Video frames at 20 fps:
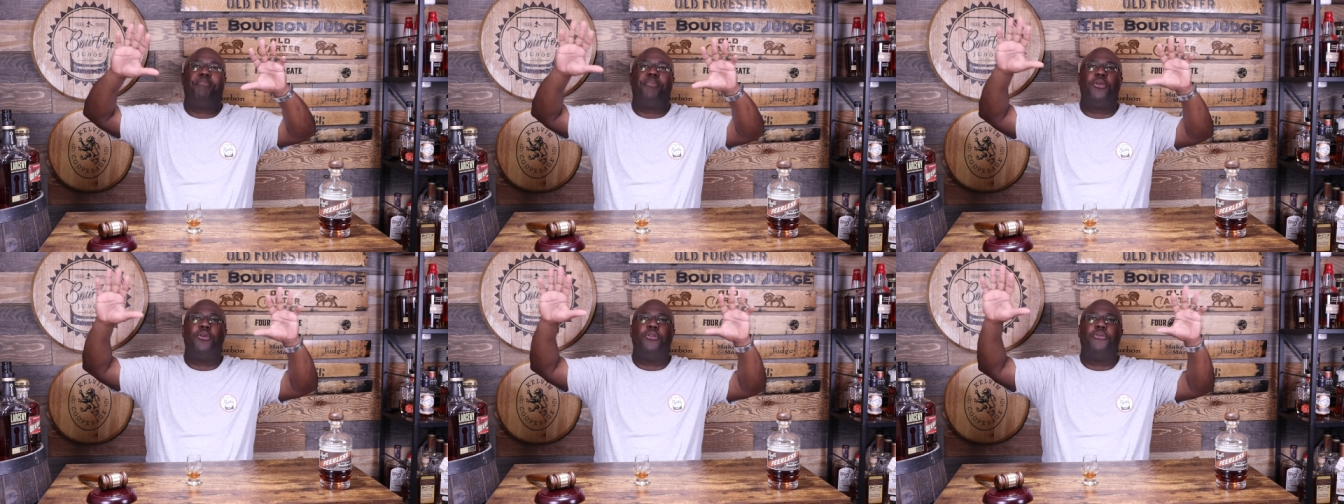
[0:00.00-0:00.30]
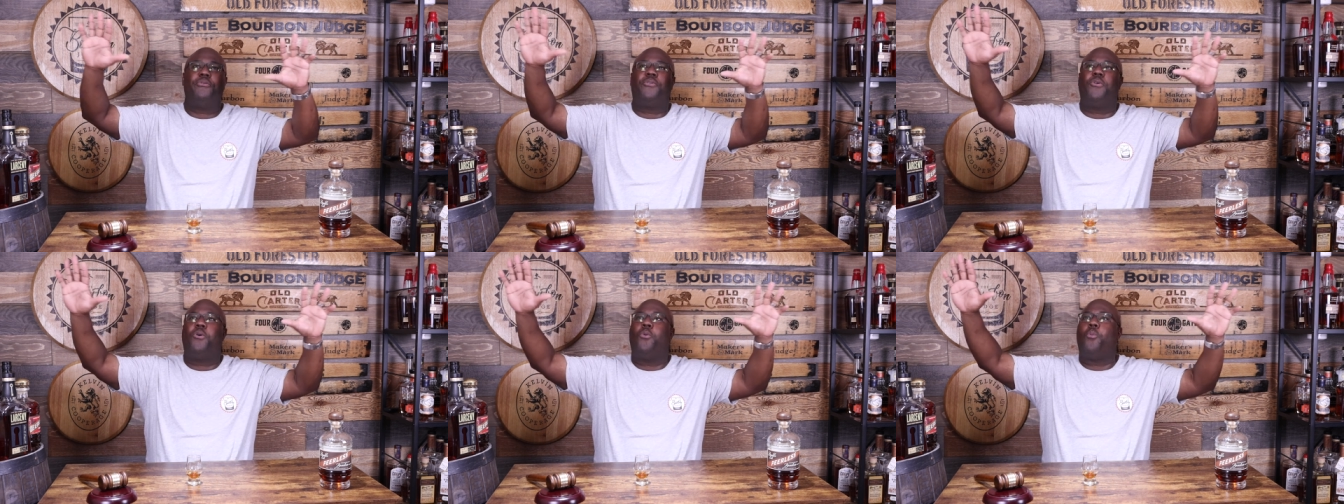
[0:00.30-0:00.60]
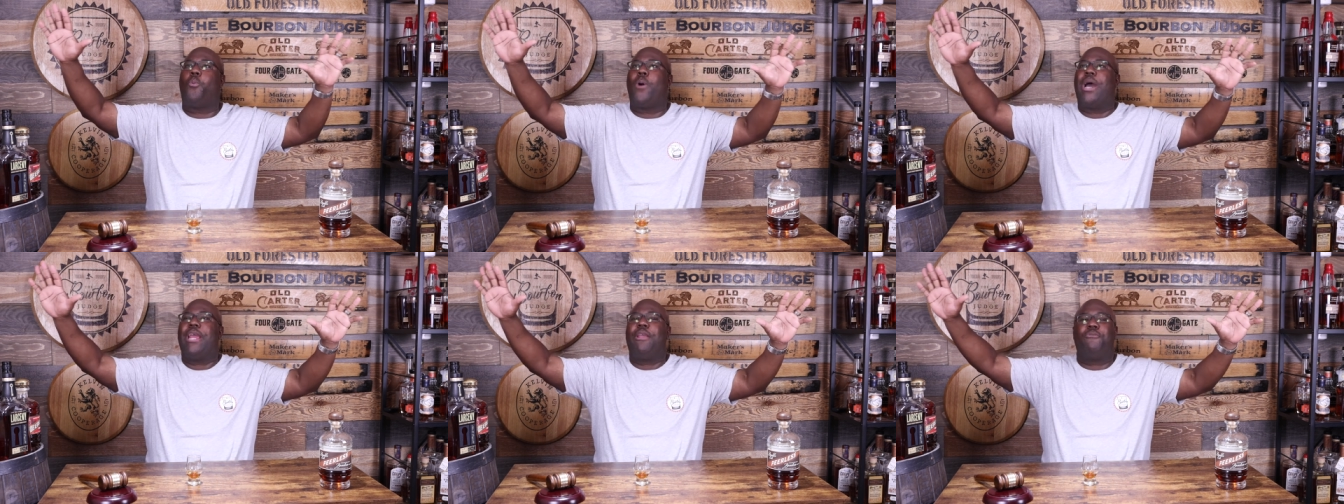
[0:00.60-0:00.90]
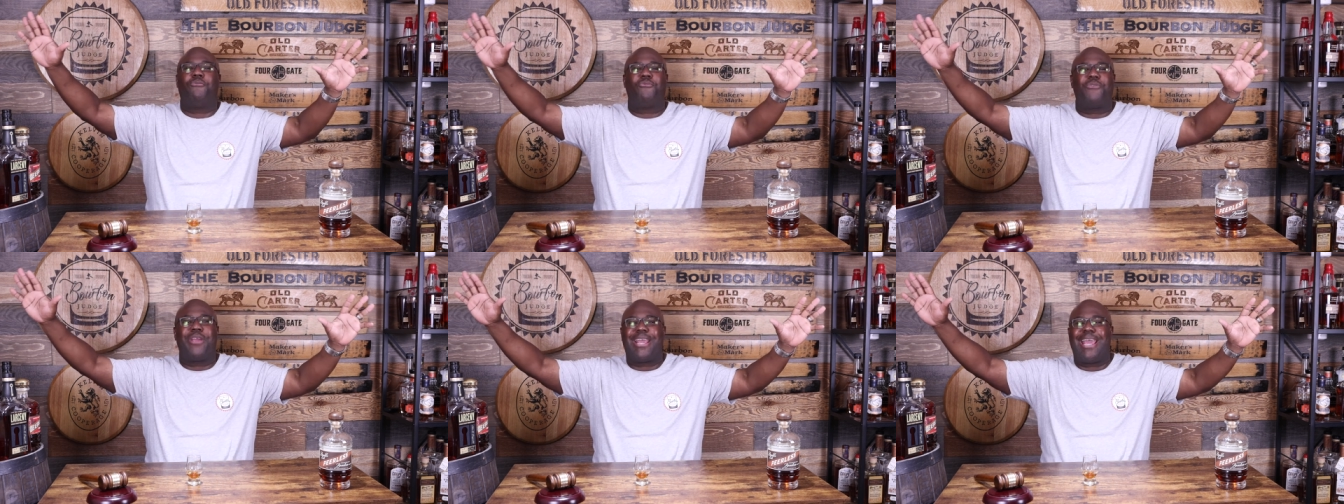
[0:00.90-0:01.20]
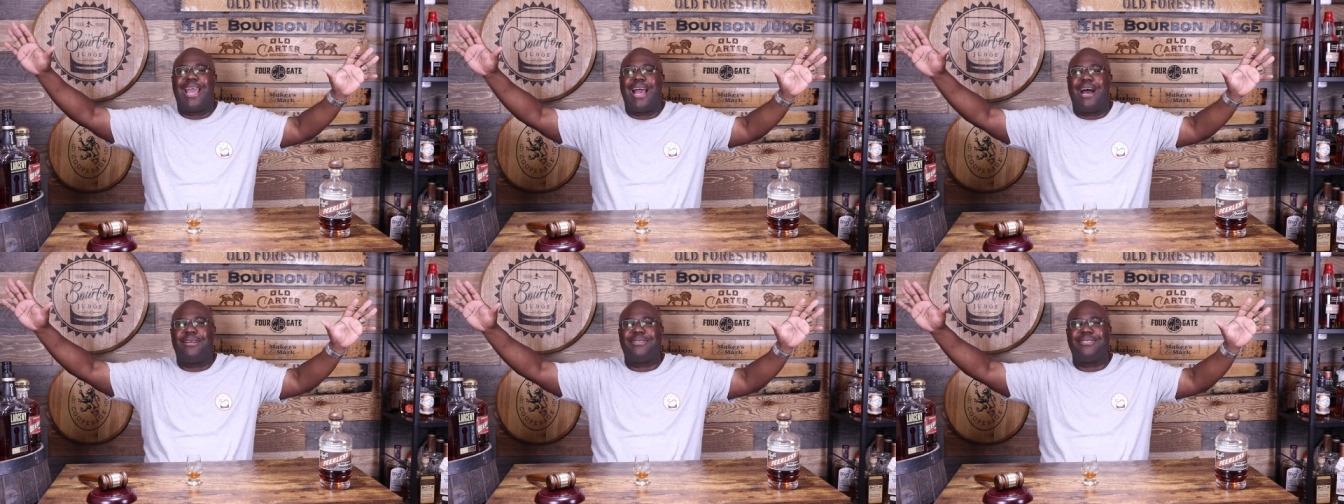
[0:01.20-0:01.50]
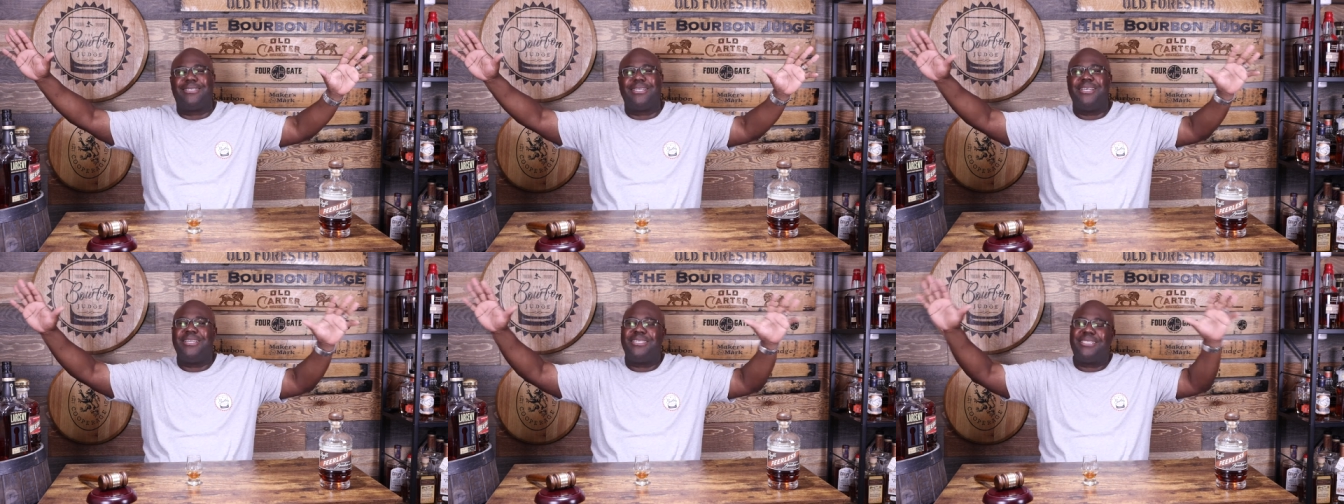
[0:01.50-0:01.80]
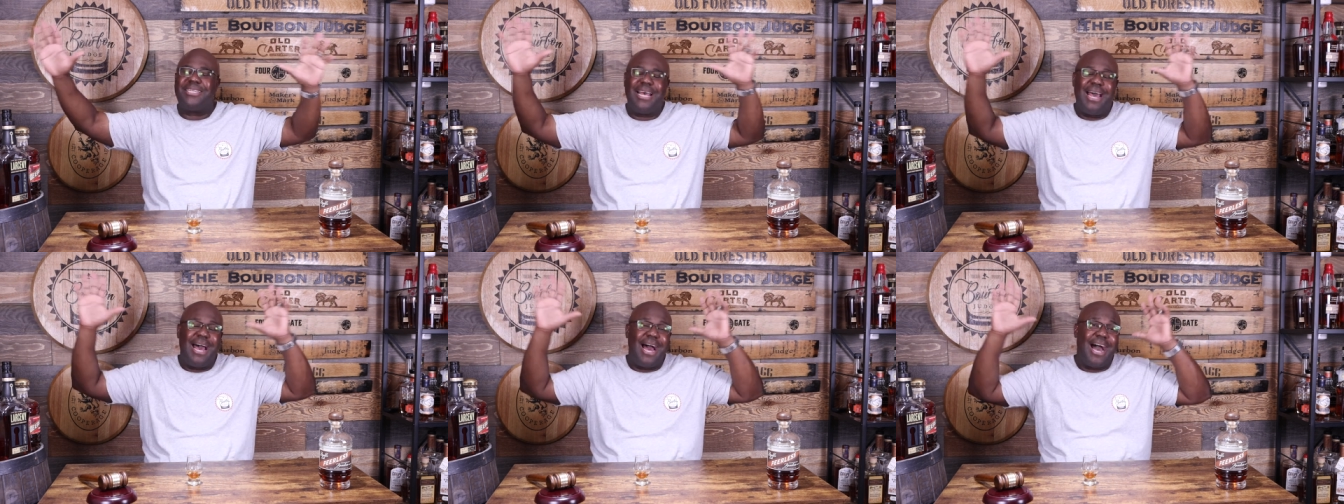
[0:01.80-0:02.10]
beautiful white brick
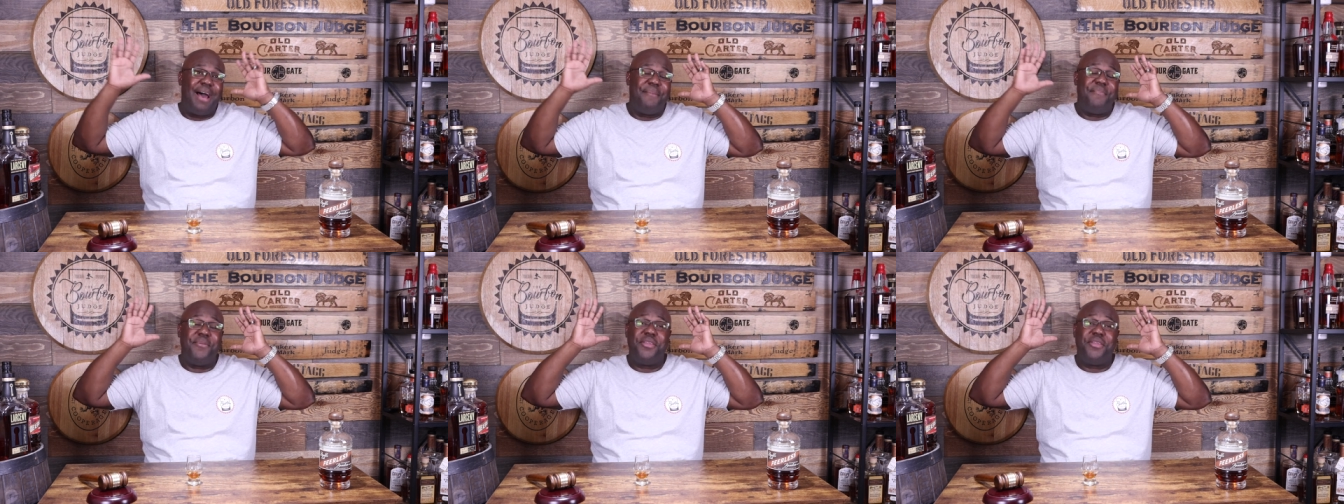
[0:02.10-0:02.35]
houses. I